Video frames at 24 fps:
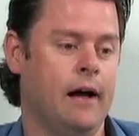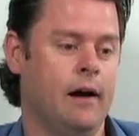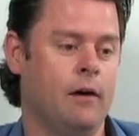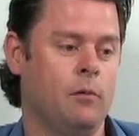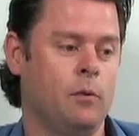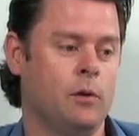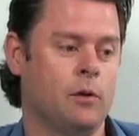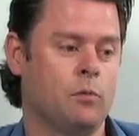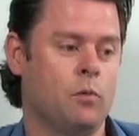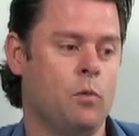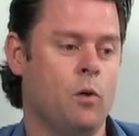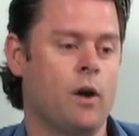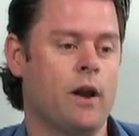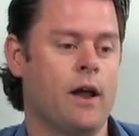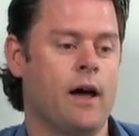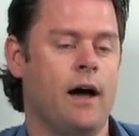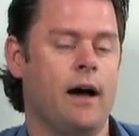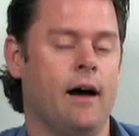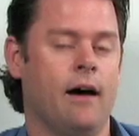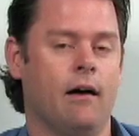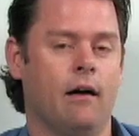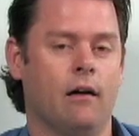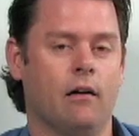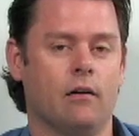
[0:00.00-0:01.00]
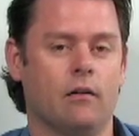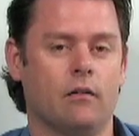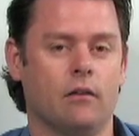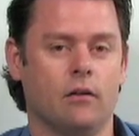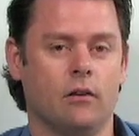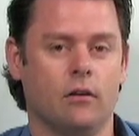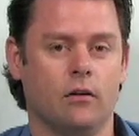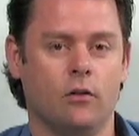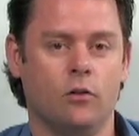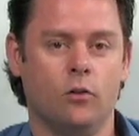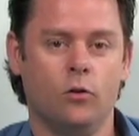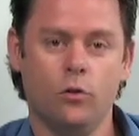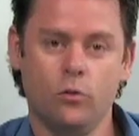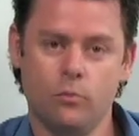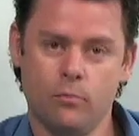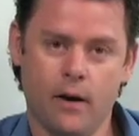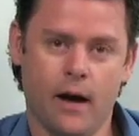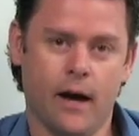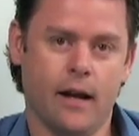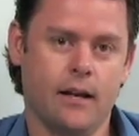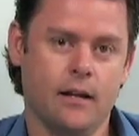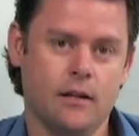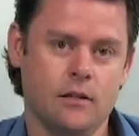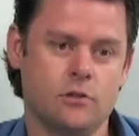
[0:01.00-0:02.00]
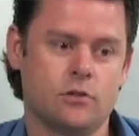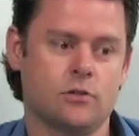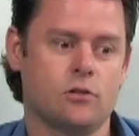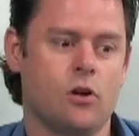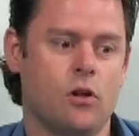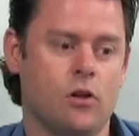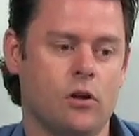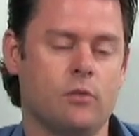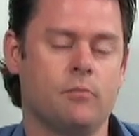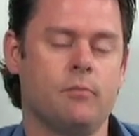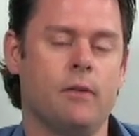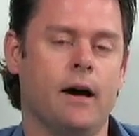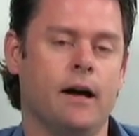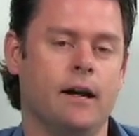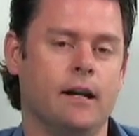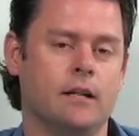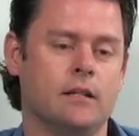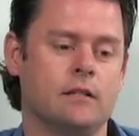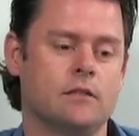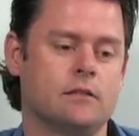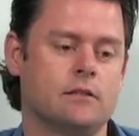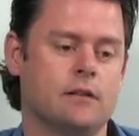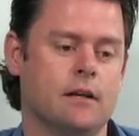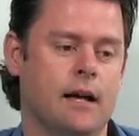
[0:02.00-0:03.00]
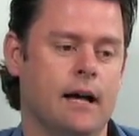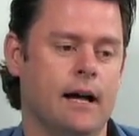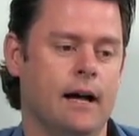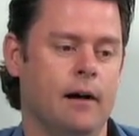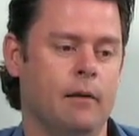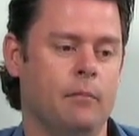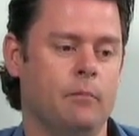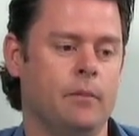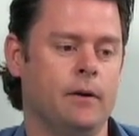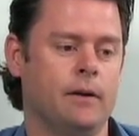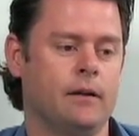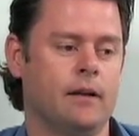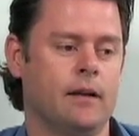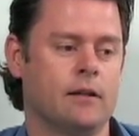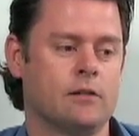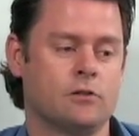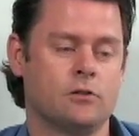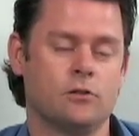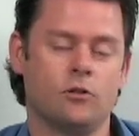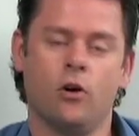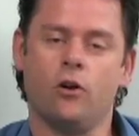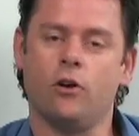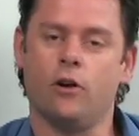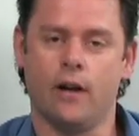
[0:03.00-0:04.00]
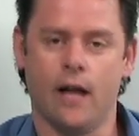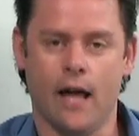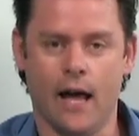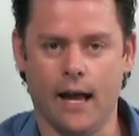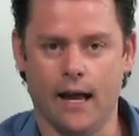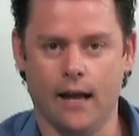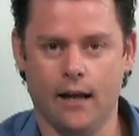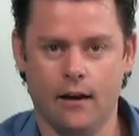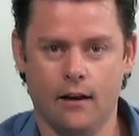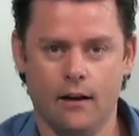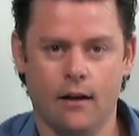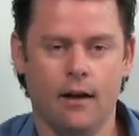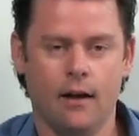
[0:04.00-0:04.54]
with what are good matings, solid matings, but it's not an A.